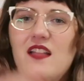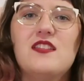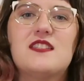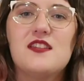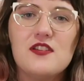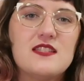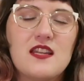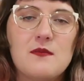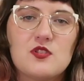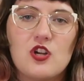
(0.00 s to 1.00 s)
And the series
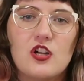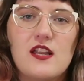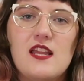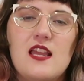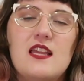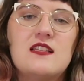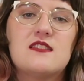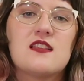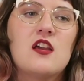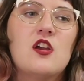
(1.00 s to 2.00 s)
that I'm starting
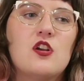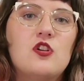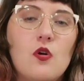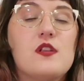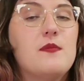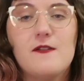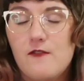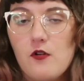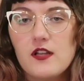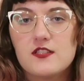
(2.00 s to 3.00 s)
is going to be
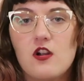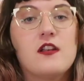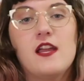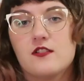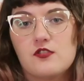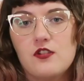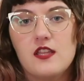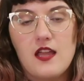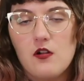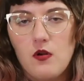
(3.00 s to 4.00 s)
focused on
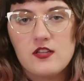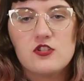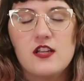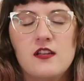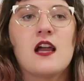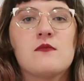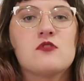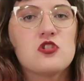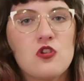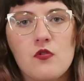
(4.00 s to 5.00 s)
answering that question. I'm
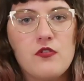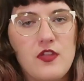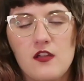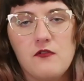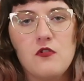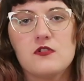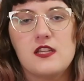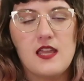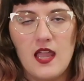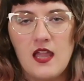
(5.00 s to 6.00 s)
so thankful
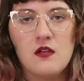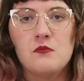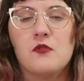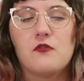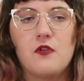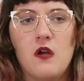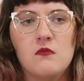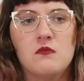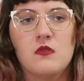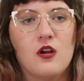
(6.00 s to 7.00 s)
to Cam
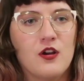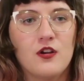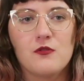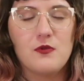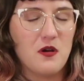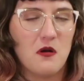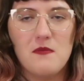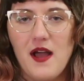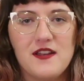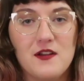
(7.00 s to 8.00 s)
from her We're All
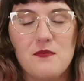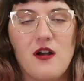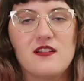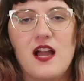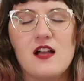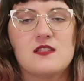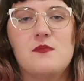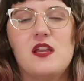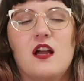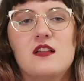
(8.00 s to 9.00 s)
Mad Here podcast
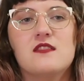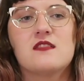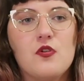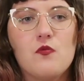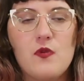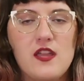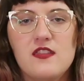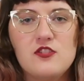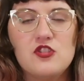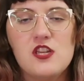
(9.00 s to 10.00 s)
because the way
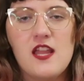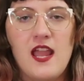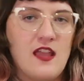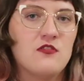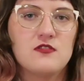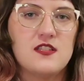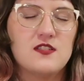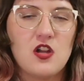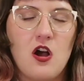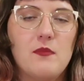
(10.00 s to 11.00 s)
that she handles
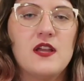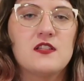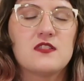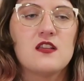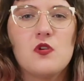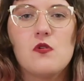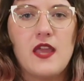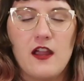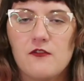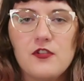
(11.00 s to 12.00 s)
these topics so
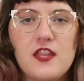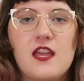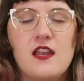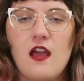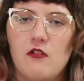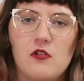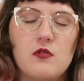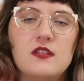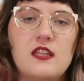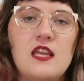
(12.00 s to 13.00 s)
carefully and
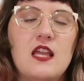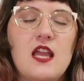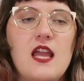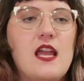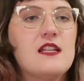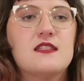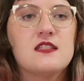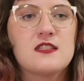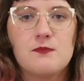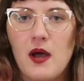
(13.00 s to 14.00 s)
eloquently, it's
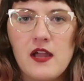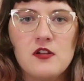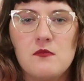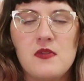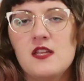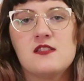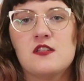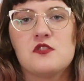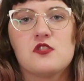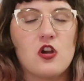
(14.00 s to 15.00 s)
inspired me
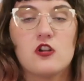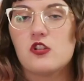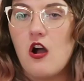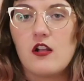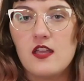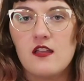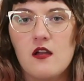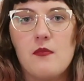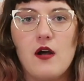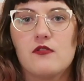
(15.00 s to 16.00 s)
to start talking
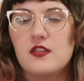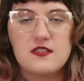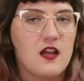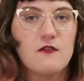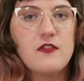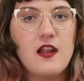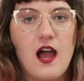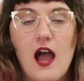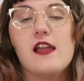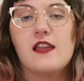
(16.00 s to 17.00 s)
about the stuff that
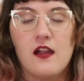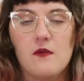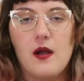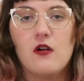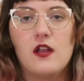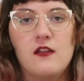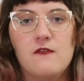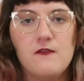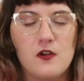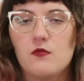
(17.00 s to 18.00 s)
I care about
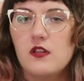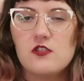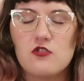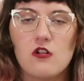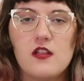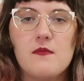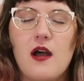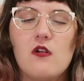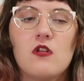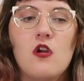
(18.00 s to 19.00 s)
and feel really strongly
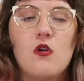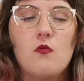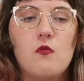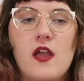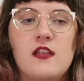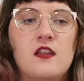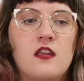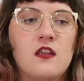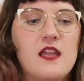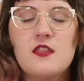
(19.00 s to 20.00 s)
about, when
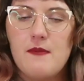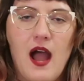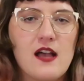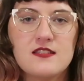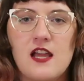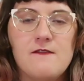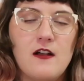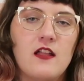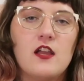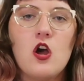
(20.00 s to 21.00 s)
in the past I
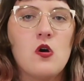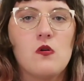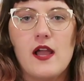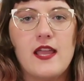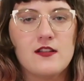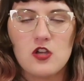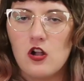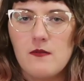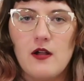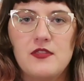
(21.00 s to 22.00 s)
felt like, oh, I can't
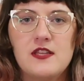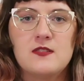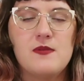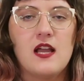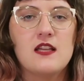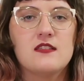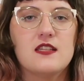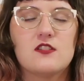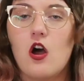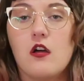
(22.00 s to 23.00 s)
talk about this because
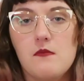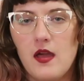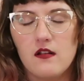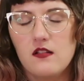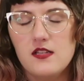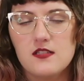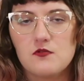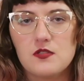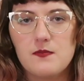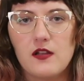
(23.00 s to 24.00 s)
it's automatically
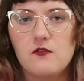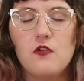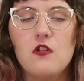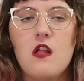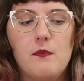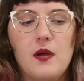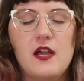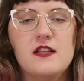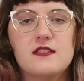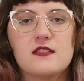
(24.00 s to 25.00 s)
disrespectful.
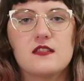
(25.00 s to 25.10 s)
But